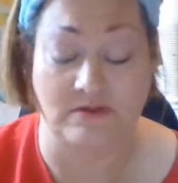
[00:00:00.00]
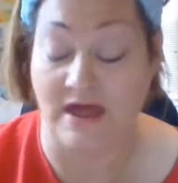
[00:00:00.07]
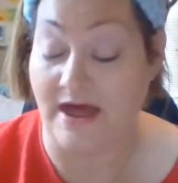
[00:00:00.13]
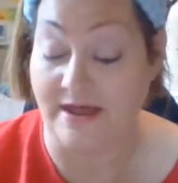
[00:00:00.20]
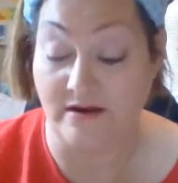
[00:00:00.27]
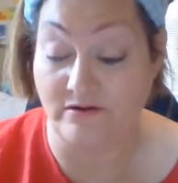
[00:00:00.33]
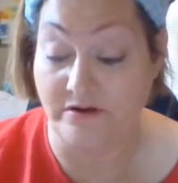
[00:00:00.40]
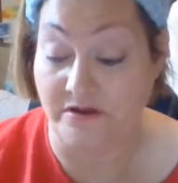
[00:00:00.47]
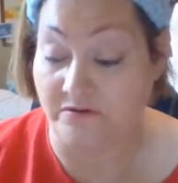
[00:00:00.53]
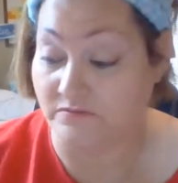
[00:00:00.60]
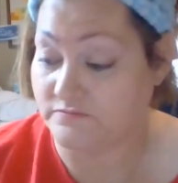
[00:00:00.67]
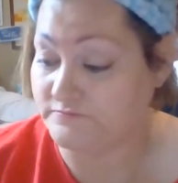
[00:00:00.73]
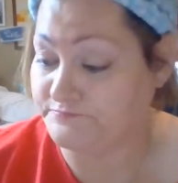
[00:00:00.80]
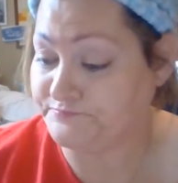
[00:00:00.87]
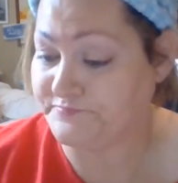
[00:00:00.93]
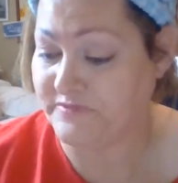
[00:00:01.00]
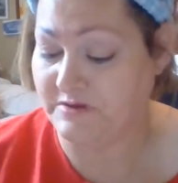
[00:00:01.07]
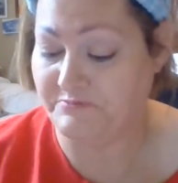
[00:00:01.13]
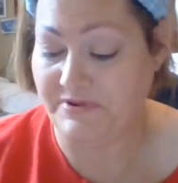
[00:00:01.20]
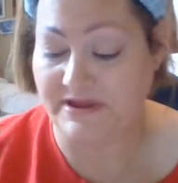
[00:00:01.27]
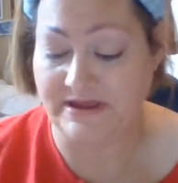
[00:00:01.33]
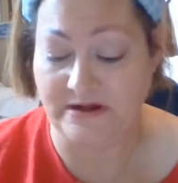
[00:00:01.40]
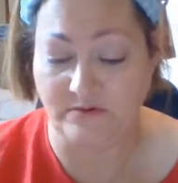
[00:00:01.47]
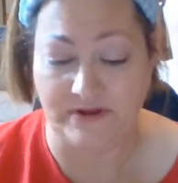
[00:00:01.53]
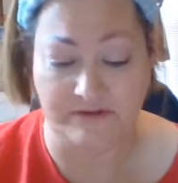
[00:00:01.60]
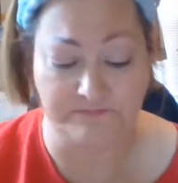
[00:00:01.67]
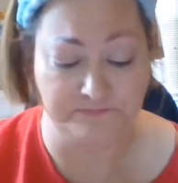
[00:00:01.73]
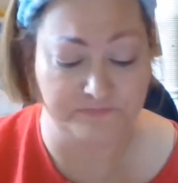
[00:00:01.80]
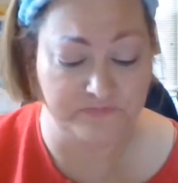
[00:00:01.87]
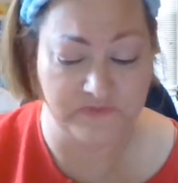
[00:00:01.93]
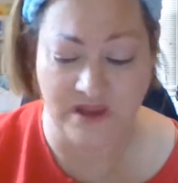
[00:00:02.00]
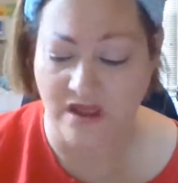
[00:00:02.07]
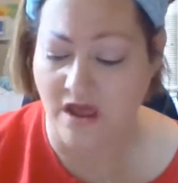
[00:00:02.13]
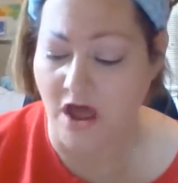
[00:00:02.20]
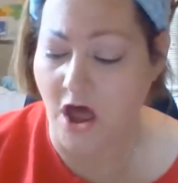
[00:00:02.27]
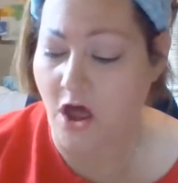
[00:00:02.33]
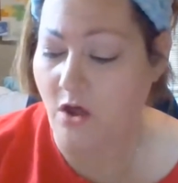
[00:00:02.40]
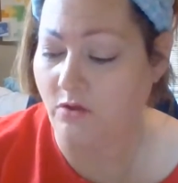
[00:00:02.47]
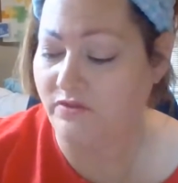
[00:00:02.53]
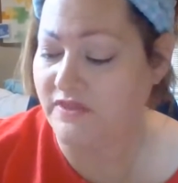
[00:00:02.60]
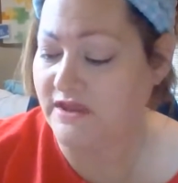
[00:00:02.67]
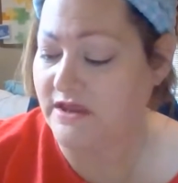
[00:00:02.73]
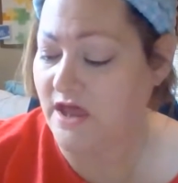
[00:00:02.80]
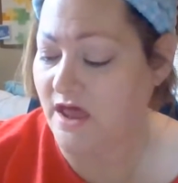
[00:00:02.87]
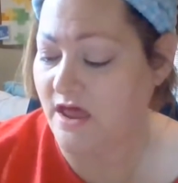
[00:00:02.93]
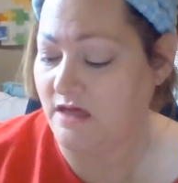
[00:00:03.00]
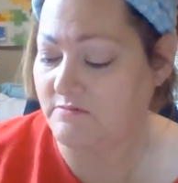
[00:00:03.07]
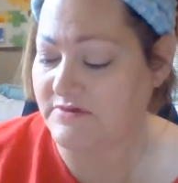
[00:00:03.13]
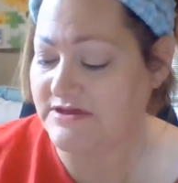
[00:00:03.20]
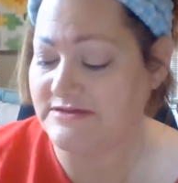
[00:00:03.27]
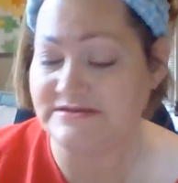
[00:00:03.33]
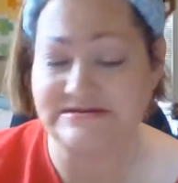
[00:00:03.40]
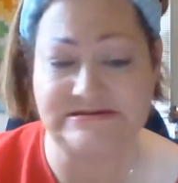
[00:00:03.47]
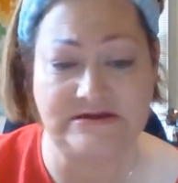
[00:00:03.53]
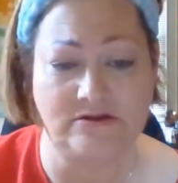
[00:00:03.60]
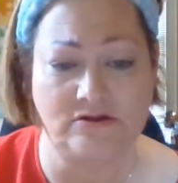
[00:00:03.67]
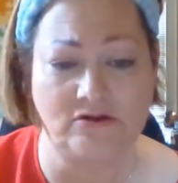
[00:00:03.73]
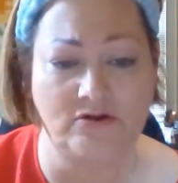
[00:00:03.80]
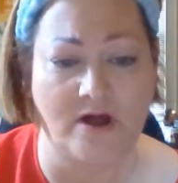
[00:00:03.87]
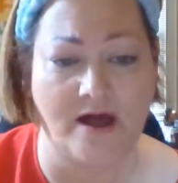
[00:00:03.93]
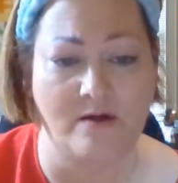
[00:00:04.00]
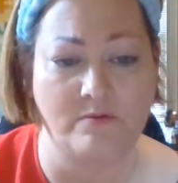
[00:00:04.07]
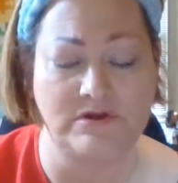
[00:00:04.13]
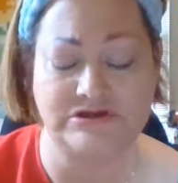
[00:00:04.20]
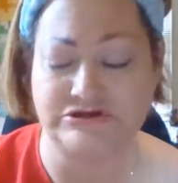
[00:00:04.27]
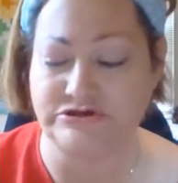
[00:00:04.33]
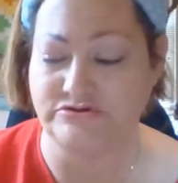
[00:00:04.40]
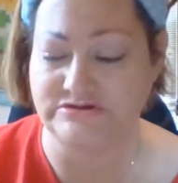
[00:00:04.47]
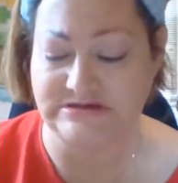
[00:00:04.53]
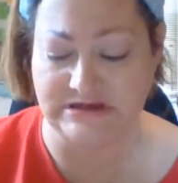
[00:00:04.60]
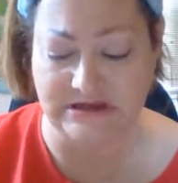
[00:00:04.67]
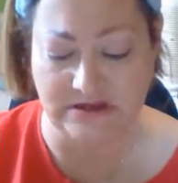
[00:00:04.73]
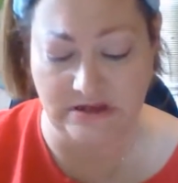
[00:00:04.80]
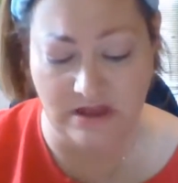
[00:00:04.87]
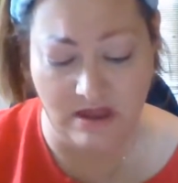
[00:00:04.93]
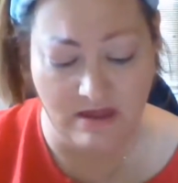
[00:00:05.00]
I don't know. But anyway, oh, the concealer I was using